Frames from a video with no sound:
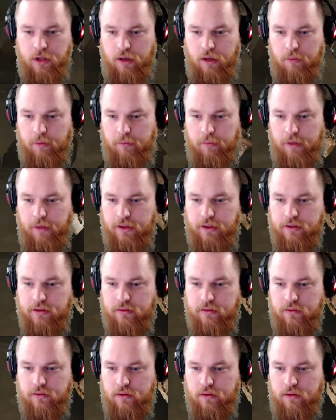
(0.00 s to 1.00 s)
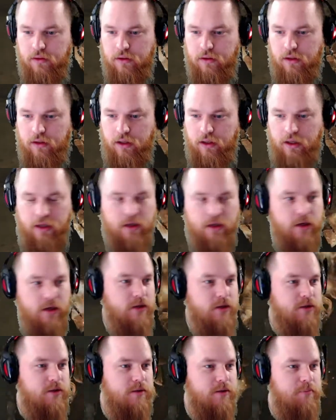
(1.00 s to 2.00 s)
What a mess. He
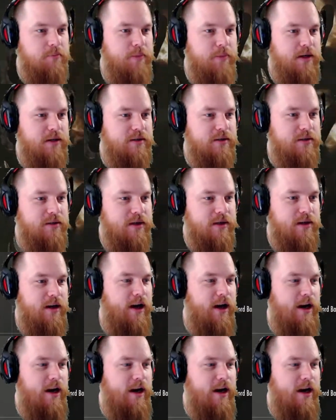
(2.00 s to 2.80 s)
called you a pencil dick.